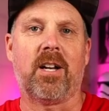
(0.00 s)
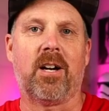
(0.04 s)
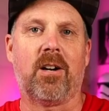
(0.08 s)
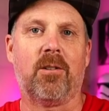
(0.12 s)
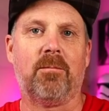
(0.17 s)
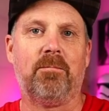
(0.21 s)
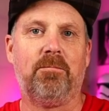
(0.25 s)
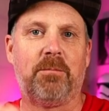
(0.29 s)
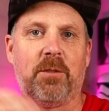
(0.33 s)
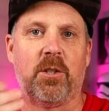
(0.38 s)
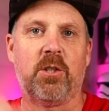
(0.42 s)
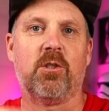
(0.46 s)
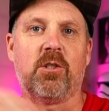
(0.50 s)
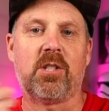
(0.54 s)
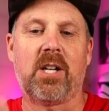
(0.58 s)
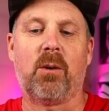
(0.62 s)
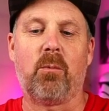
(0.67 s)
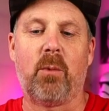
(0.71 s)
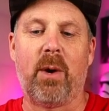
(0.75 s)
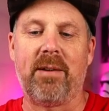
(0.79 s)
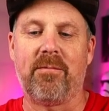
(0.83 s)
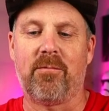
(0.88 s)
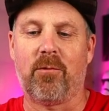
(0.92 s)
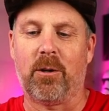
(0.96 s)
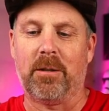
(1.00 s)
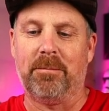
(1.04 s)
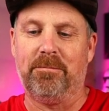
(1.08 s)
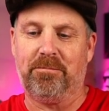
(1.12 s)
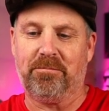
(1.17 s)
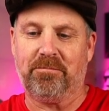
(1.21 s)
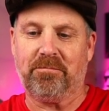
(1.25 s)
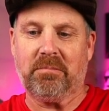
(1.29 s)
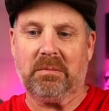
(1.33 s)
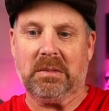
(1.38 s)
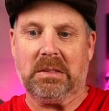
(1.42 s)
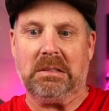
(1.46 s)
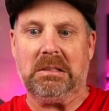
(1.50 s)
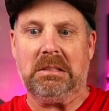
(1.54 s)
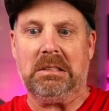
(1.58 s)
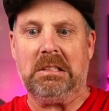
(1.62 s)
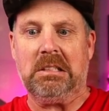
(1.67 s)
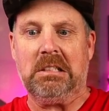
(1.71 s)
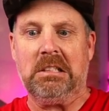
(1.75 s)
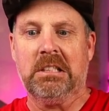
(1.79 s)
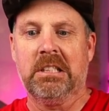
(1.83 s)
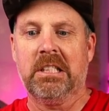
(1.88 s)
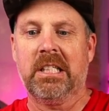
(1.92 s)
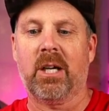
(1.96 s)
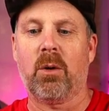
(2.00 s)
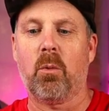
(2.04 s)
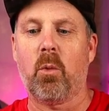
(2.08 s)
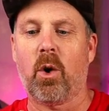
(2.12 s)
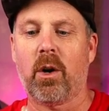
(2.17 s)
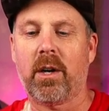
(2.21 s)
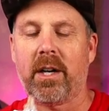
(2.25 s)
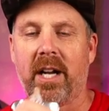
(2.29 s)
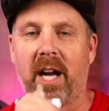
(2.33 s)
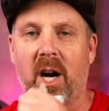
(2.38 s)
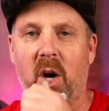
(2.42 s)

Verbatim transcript: there. You just gotta wait for it. You gotta work it